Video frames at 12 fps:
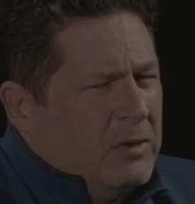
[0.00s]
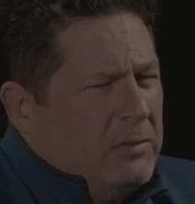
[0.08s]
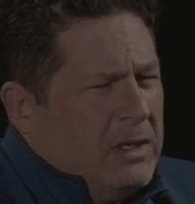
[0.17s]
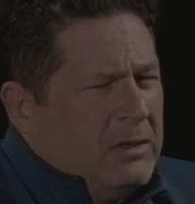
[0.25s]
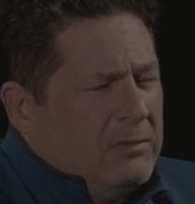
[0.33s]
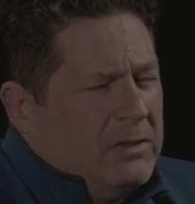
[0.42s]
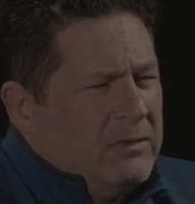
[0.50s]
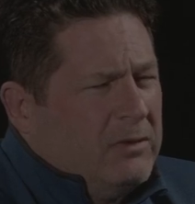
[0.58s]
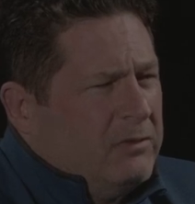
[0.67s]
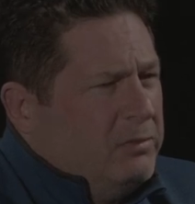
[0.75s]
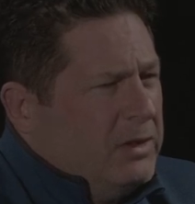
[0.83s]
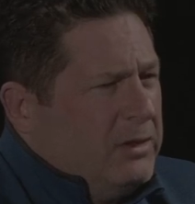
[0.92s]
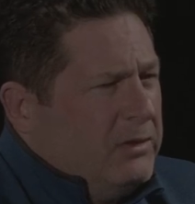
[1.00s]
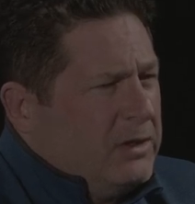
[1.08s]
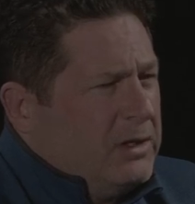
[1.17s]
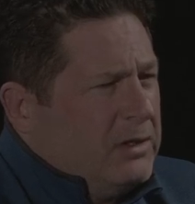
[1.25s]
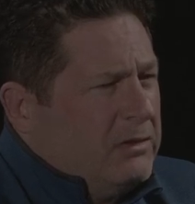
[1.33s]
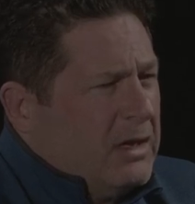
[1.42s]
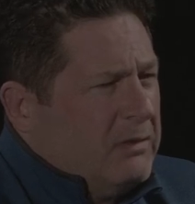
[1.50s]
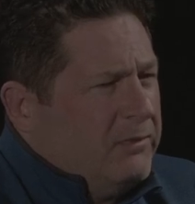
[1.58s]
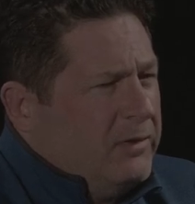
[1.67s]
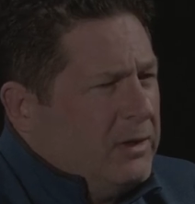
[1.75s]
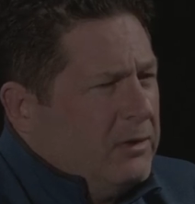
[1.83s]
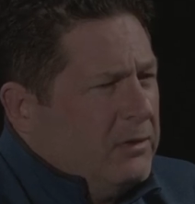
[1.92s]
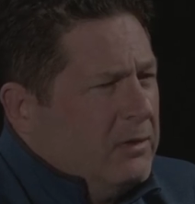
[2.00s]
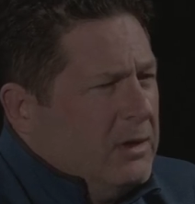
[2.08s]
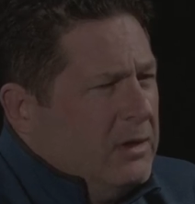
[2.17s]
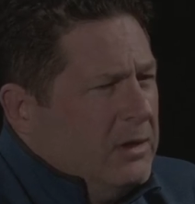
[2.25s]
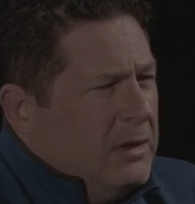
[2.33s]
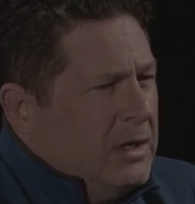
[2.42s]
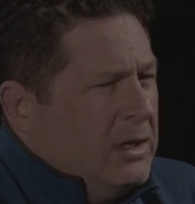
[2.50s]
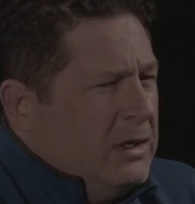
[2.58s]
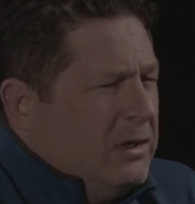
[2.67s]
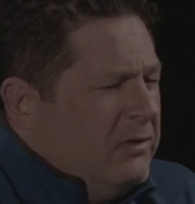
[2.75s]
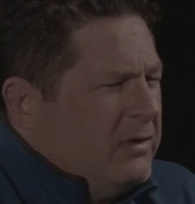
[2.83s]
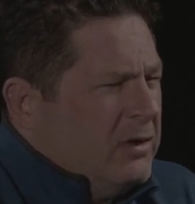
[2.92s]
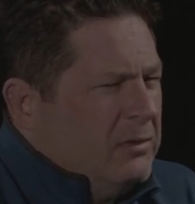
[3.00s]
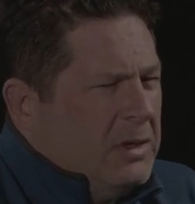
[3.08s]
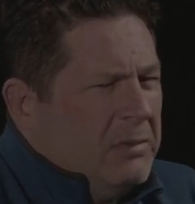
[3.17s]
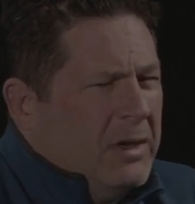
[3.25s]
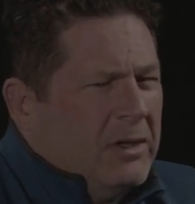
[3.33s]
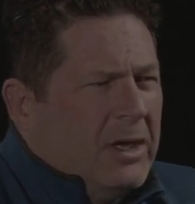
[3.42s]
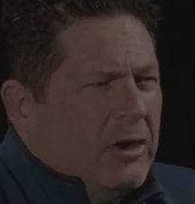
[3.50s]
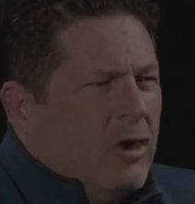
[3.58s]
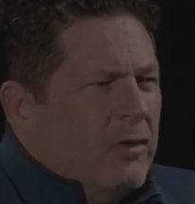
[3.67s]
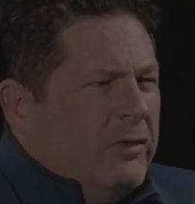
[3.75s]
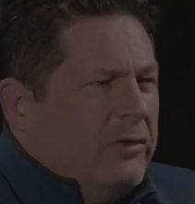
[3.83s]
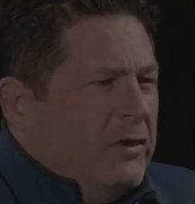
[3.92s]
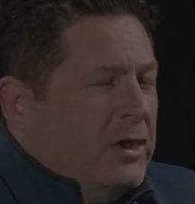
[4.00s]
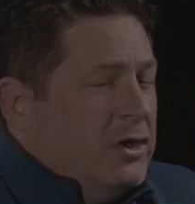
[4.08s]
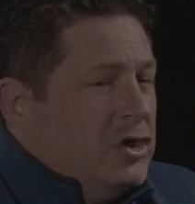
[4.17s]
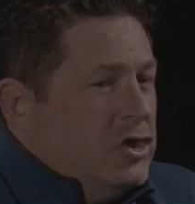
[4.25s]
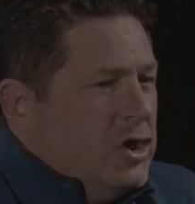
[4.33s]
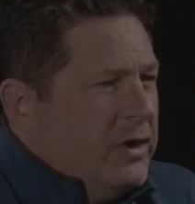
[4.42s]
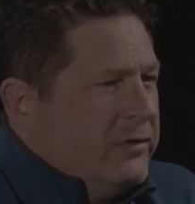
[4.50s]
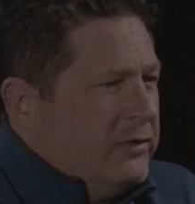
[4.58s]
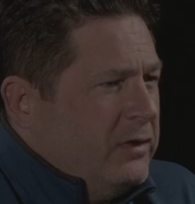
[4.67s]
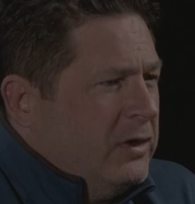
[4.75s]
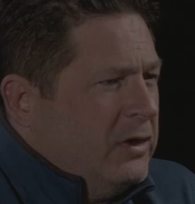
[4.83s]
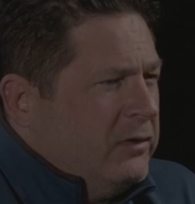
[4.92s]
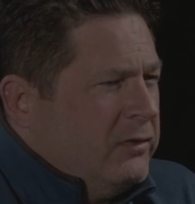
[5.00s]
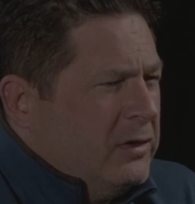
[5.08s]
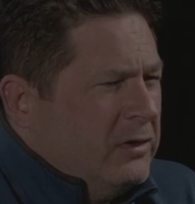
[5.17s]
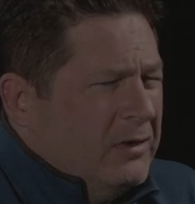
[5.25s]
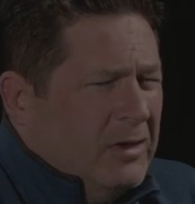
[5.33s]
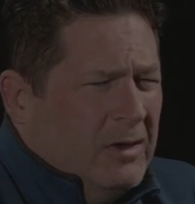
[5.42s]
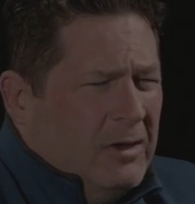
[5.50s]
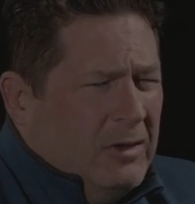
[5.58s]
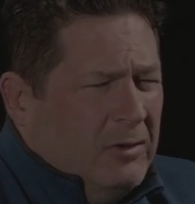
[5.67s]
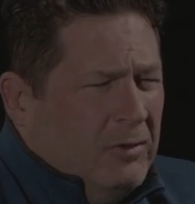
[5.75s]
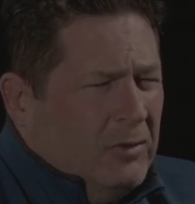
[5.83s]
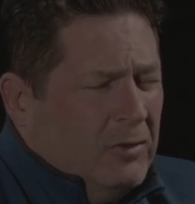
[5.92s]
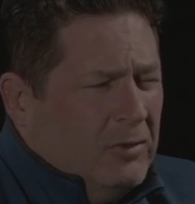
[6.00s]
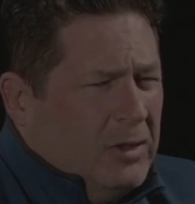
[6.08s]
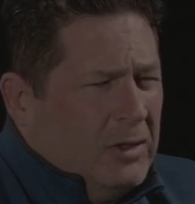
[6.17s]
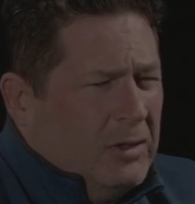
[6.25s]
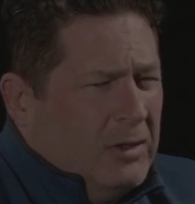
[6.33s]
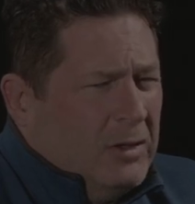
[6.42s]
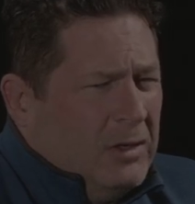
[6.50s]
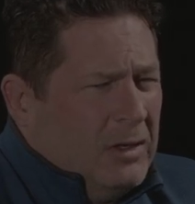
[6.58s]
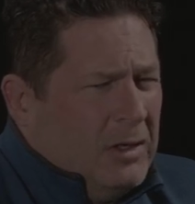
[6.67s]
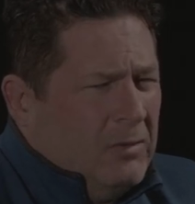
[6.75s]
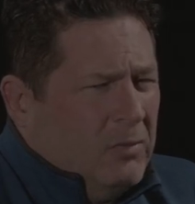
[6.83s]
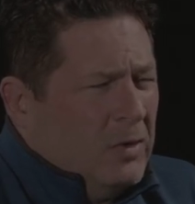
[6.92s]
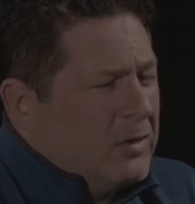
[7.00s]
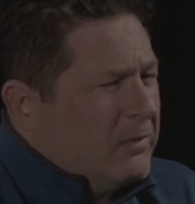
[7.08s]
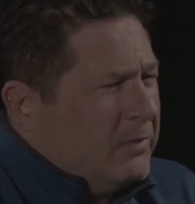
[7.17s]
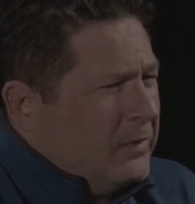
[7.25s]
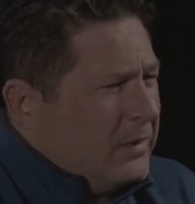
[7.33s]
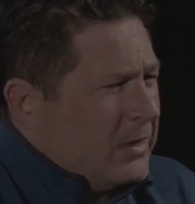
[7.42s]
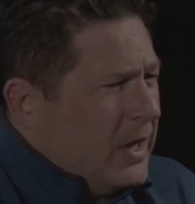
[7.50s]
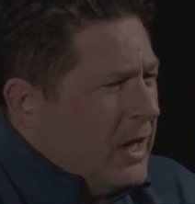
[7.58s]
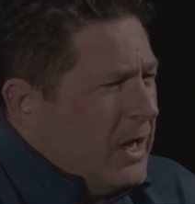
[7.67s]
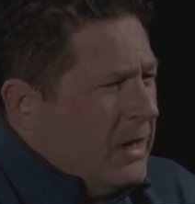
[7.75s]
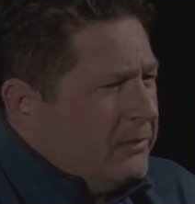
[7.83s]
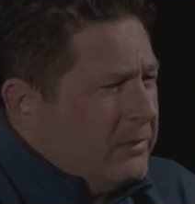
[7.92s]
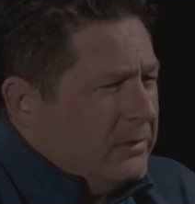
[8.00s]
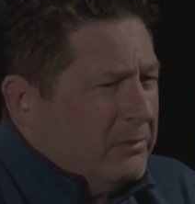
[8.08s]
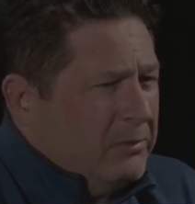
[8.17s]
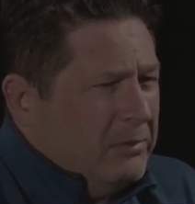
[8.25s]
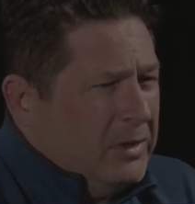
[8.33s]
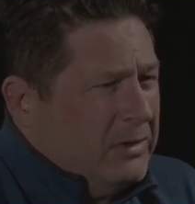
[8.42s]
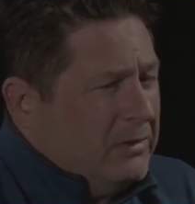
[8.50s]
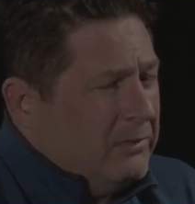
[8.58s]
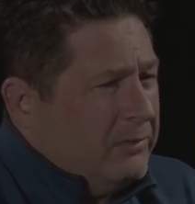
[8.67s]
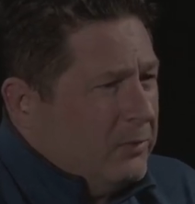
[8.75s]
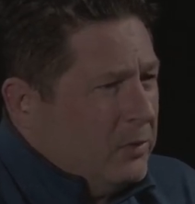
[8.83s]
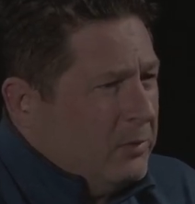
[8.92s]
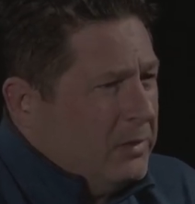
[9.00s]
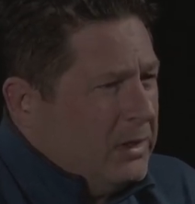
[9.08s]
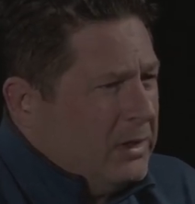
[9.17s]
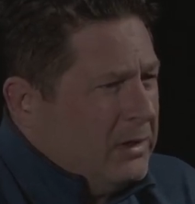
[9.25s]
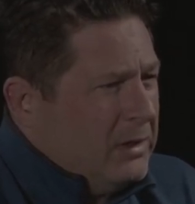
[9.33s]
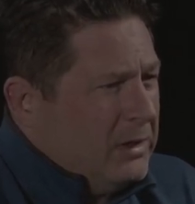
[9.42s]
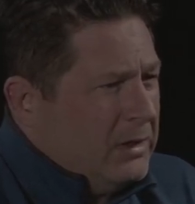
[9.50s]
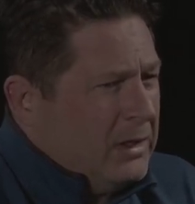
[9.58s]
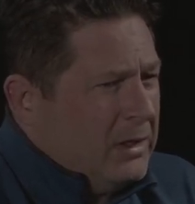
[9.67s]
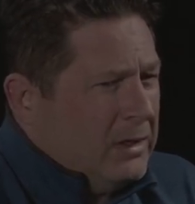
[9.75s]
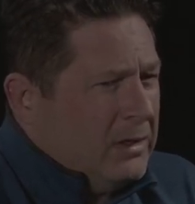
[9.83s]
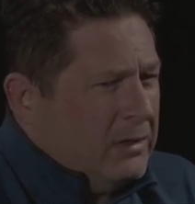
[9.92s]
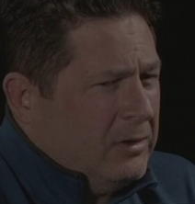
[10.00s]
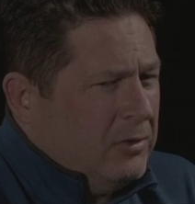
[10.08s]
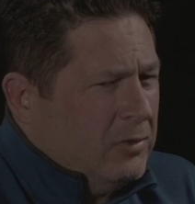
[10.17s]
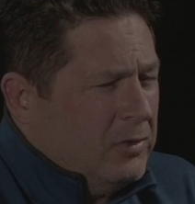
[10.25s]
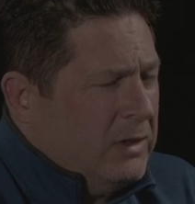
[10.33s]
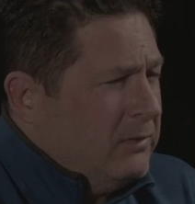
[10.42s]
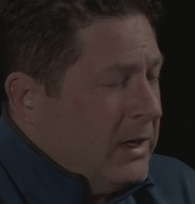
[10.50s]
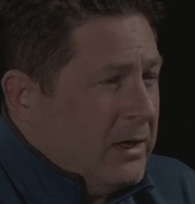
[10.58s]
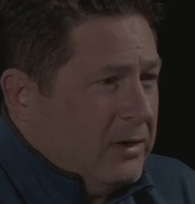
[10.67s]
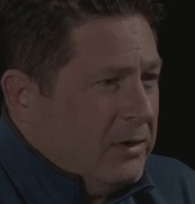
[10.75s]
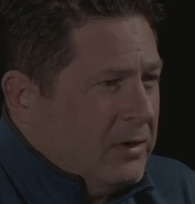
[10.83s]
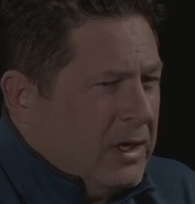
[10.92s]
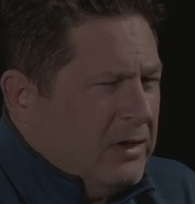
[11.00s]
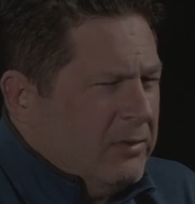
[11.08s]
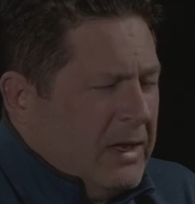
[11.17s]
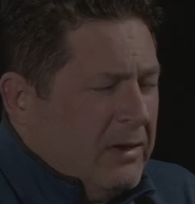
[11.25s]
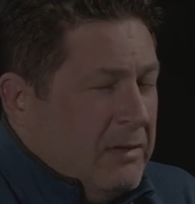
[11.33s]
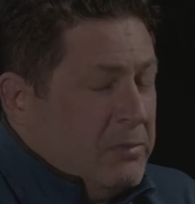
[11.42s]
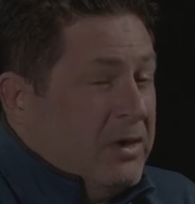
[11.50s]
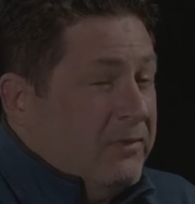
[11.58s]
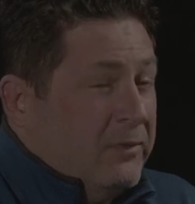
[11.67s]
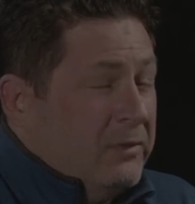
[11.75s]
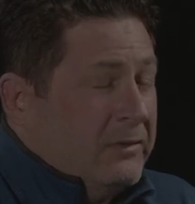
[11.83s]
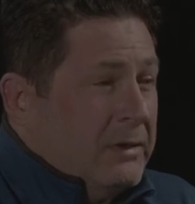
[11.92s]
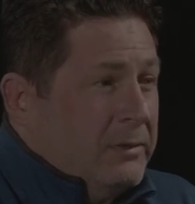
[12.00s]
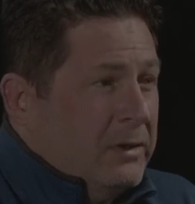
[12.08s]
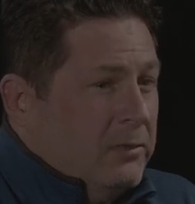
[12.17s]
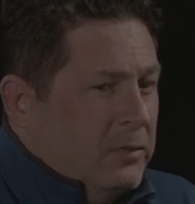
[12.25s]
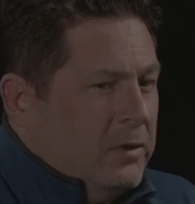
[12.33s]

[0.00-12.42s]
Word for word: I want to make him into this Billy the Kid type figure, and he's telling me about like all this injustice and, you know, and and working for the cops and being an informant and, and you know even at a young age but at first i'm